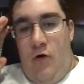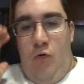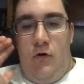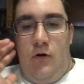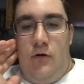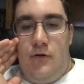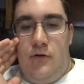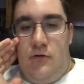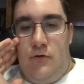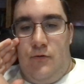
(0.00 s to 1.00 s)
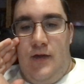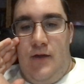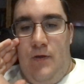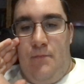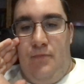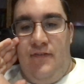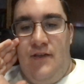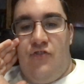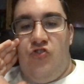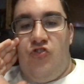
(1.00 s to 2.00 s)
Or, oh, can we
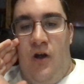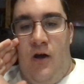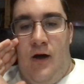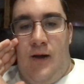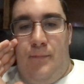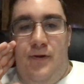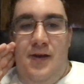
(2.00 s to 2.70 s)
please stop?